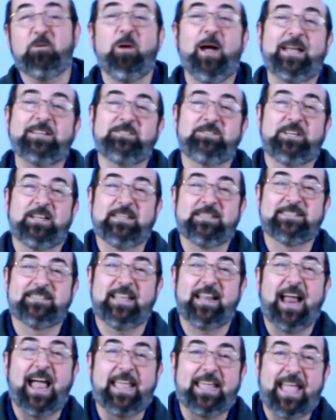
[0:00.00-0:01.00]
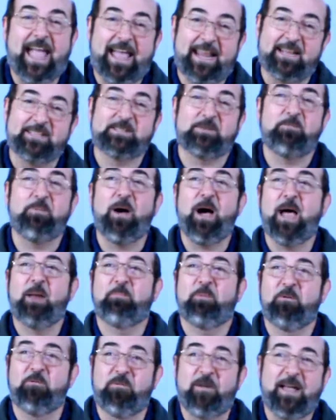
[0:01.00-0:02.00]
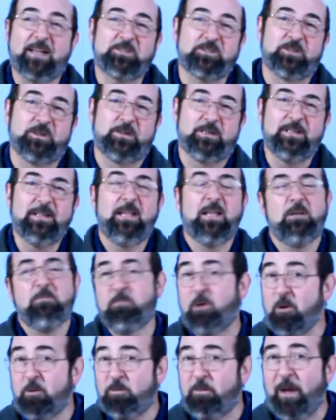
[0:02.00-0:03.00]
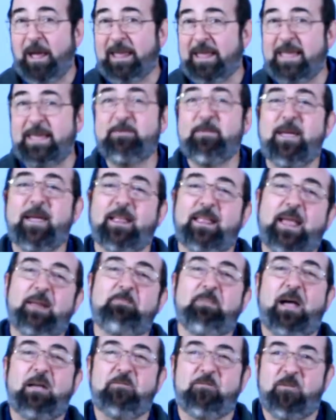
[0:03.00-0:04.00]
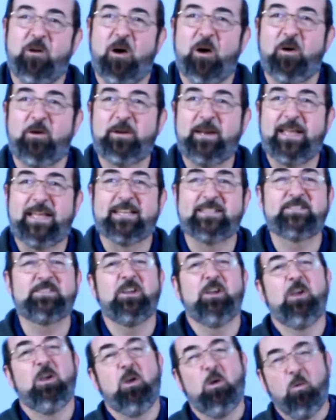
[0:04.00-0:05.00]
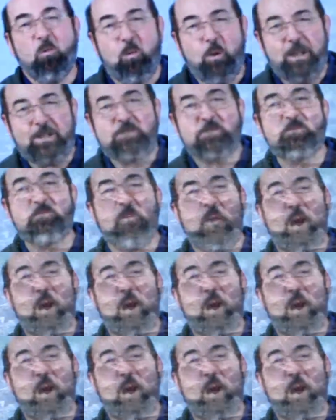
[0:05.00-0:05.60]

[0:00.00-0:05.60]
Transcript: questions that I get as a pond professional, both by email and by phone, is which